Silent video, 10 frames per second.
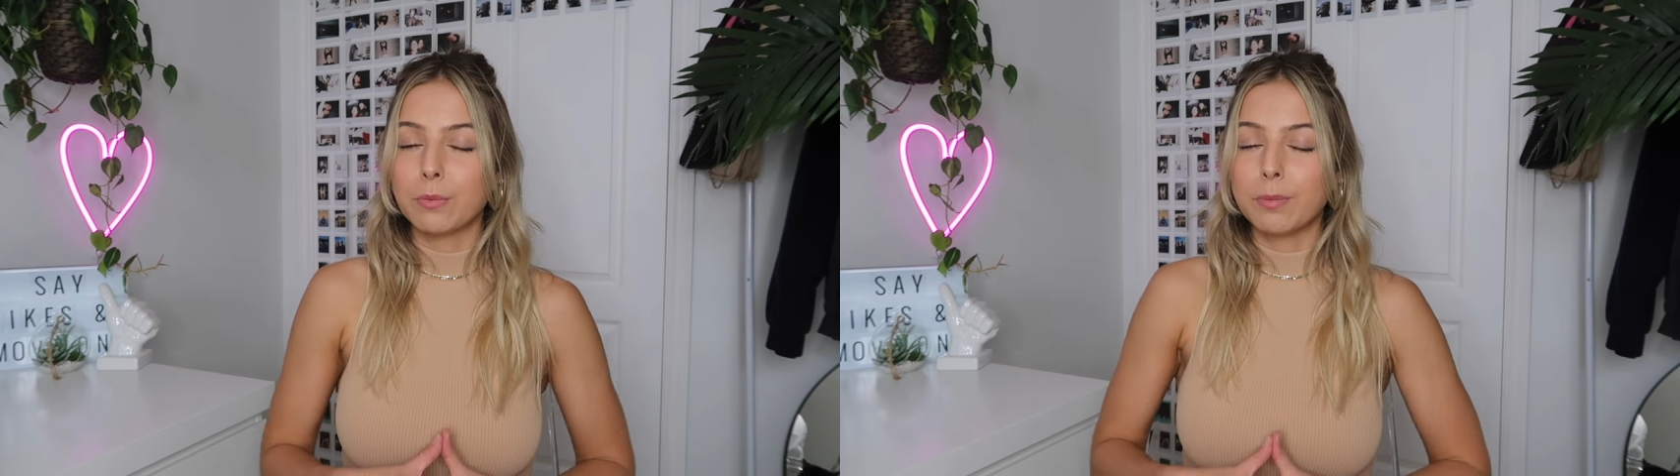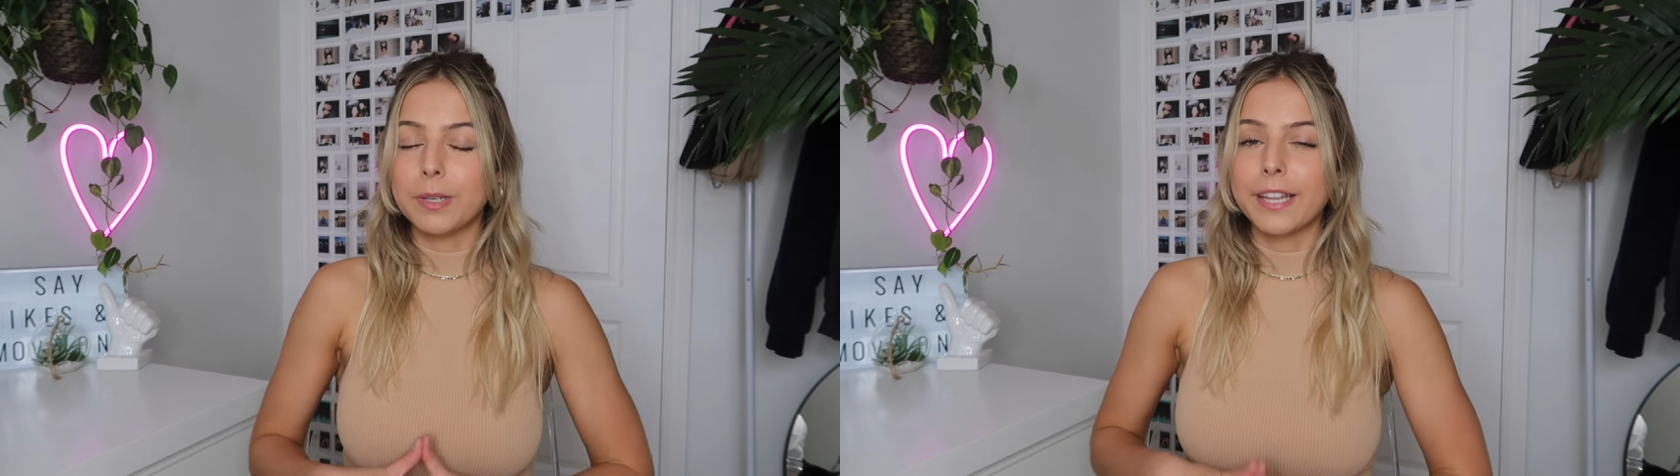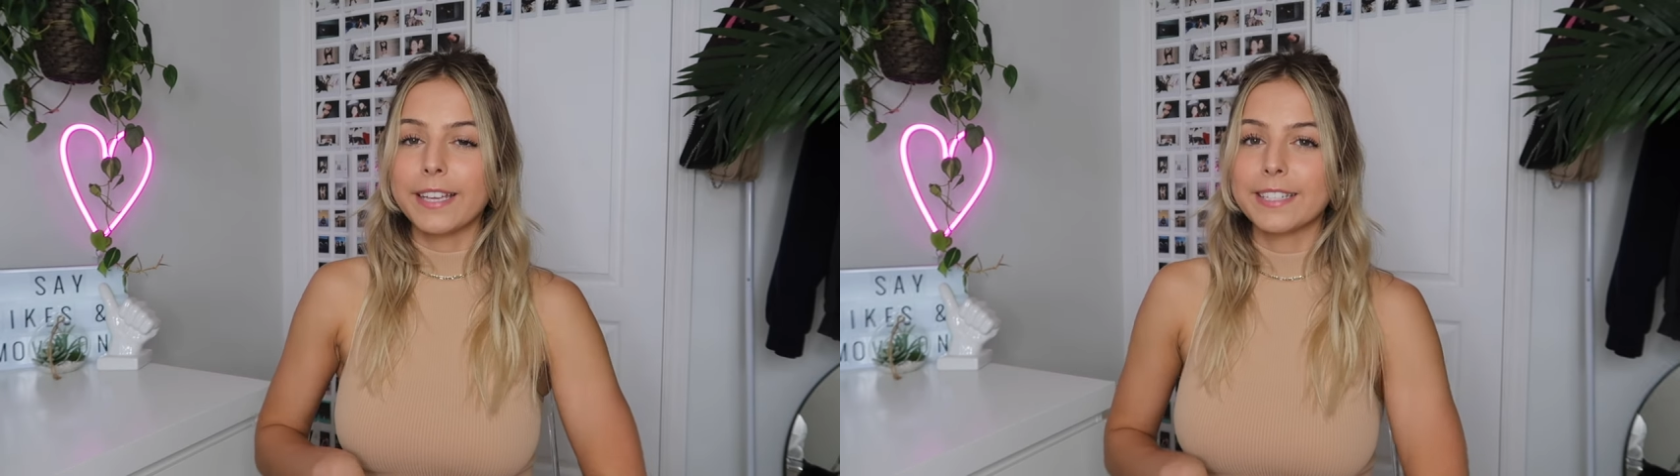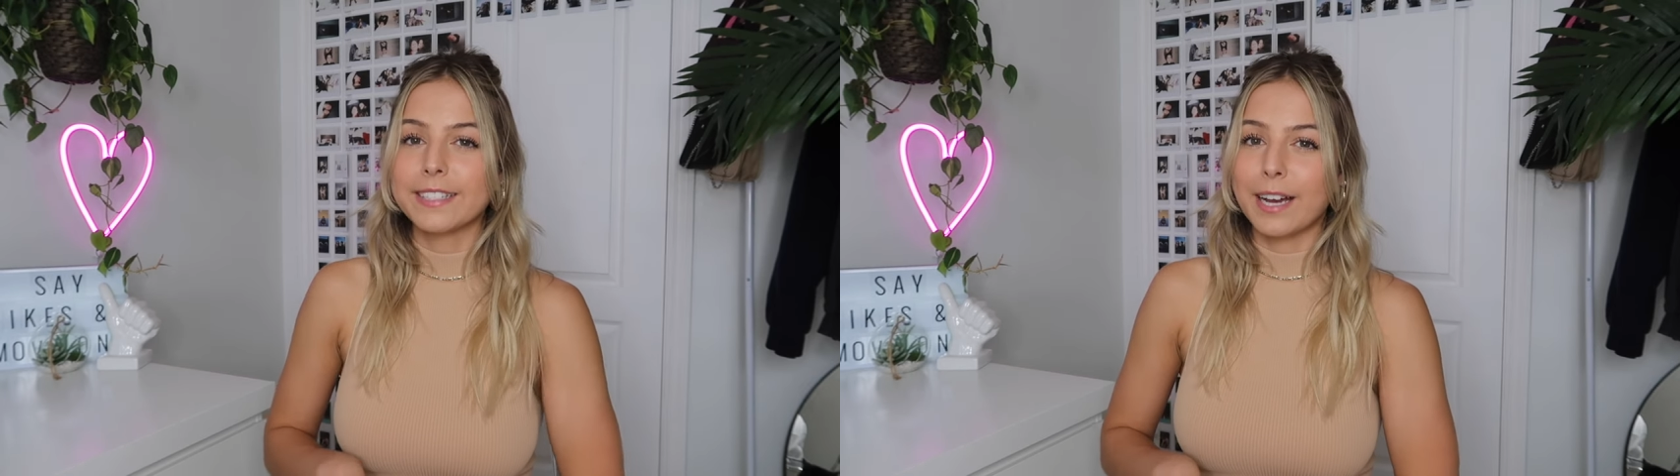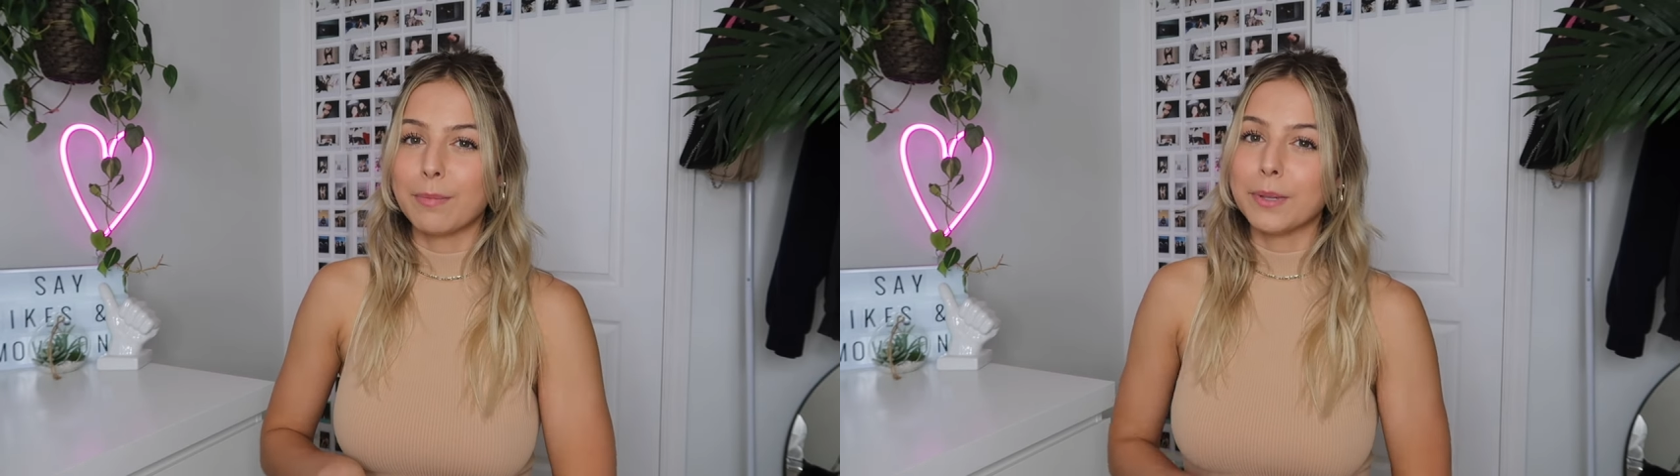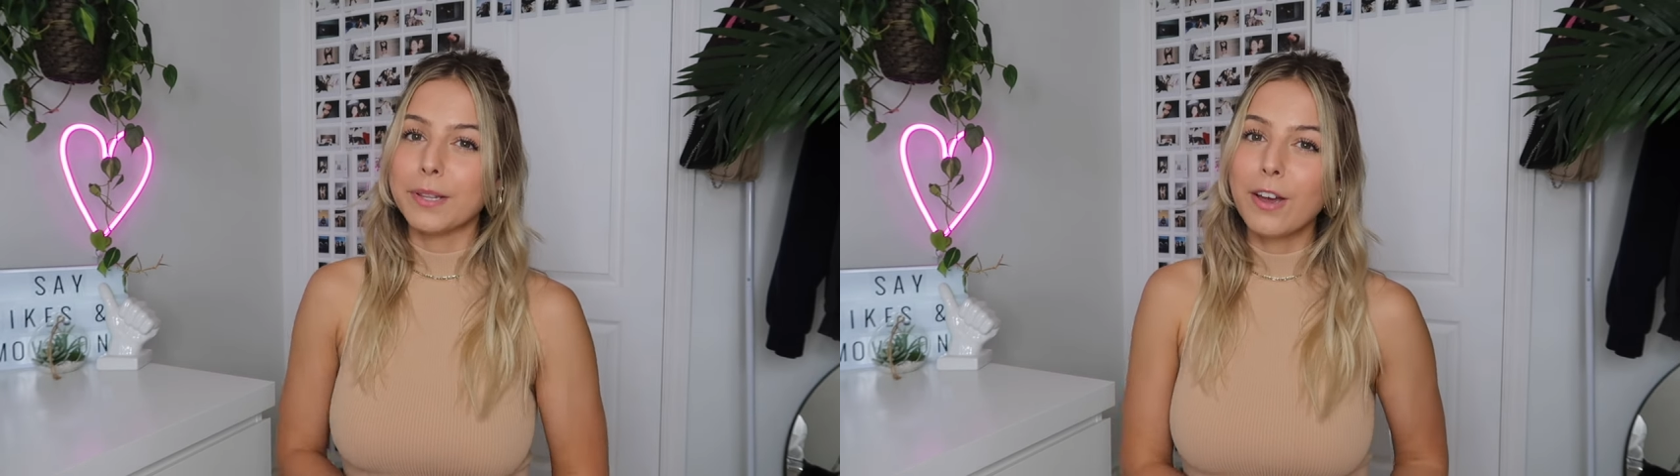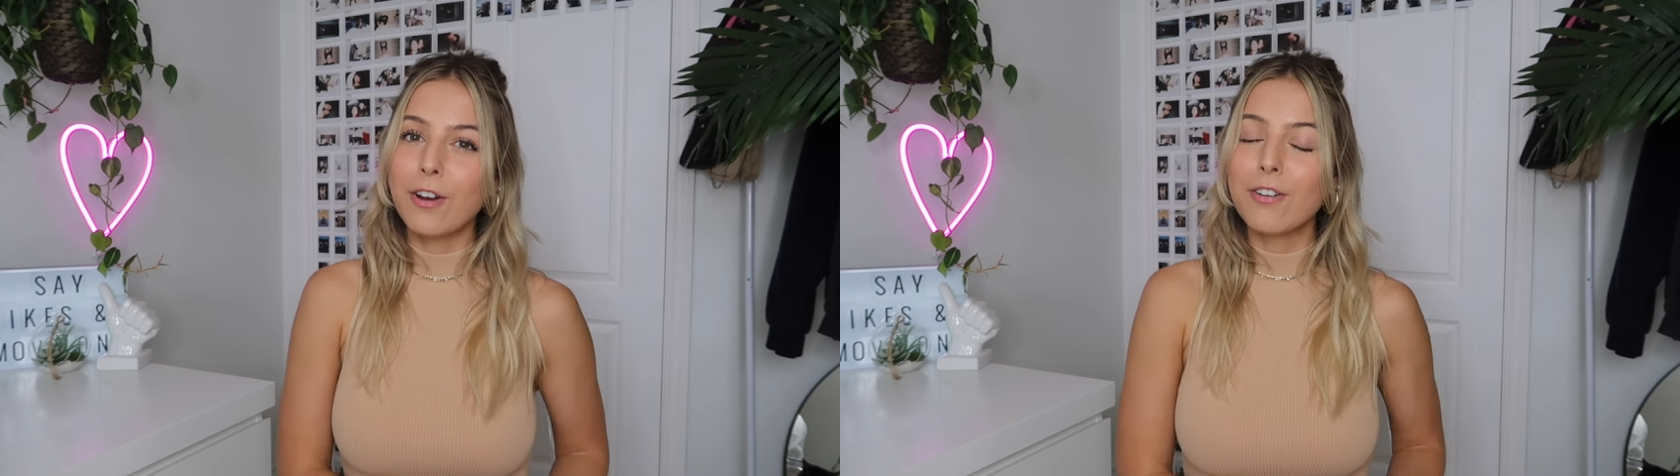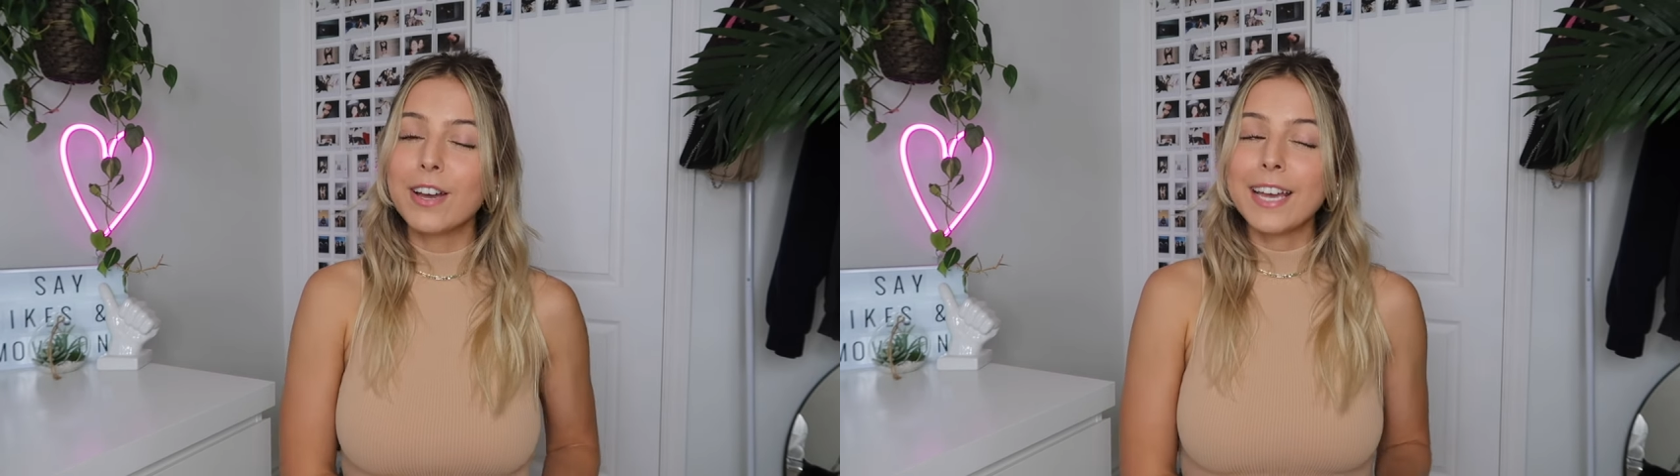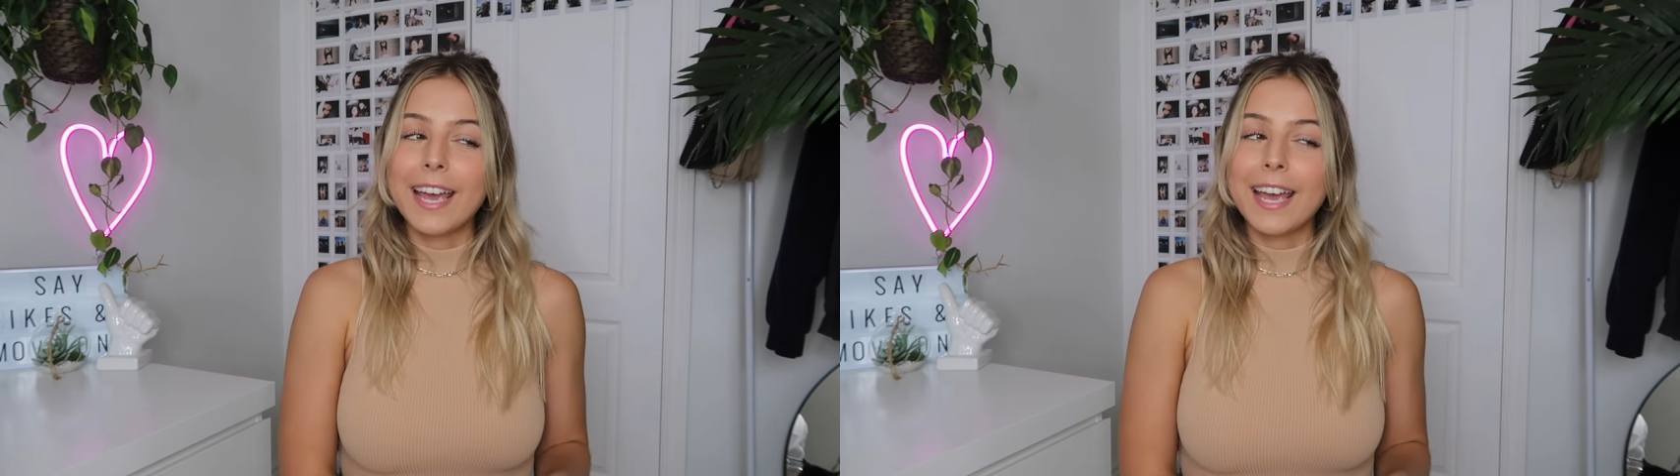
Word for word: will be linked down below